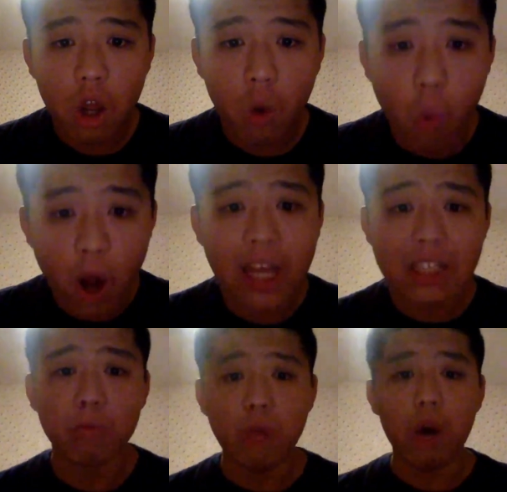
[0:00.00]
What
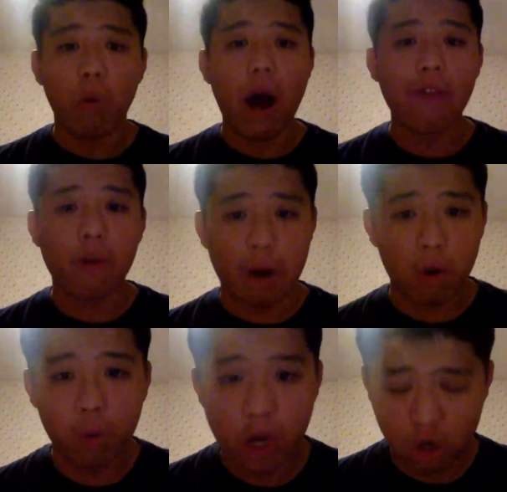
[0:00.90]
is blood waffling about?
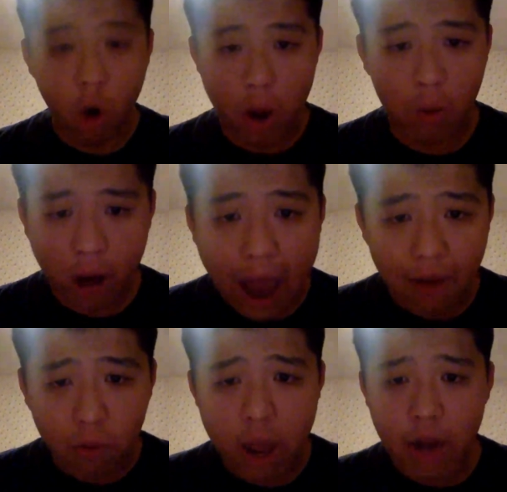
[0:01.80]
And we no way we're
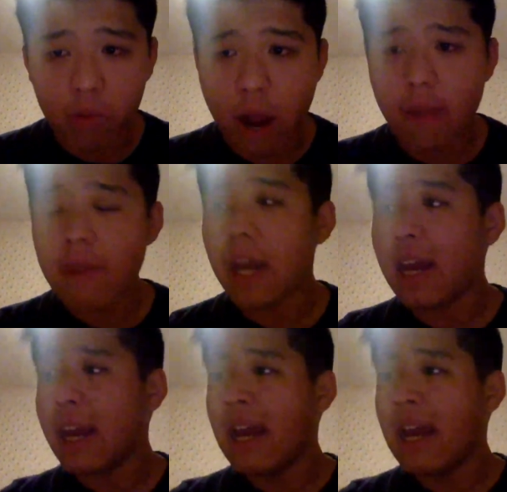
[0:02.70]
halfway, right? And